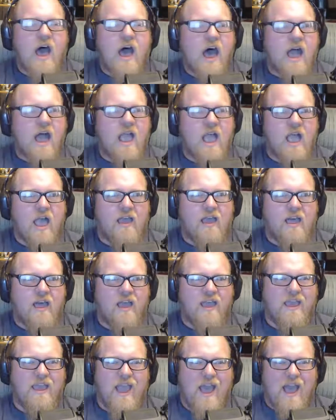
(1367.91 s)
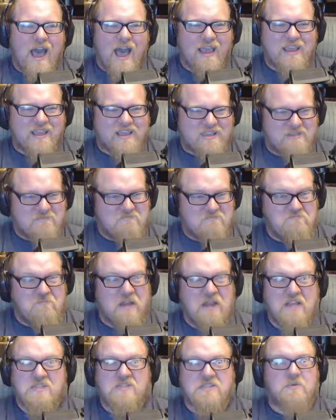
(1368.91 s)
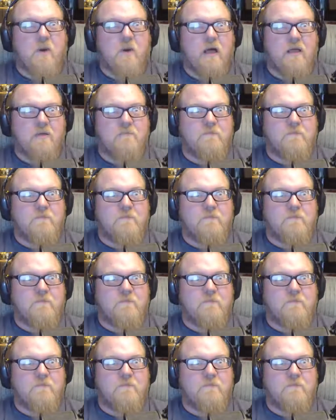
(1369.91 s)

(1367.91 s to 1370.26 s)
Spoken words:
I might as well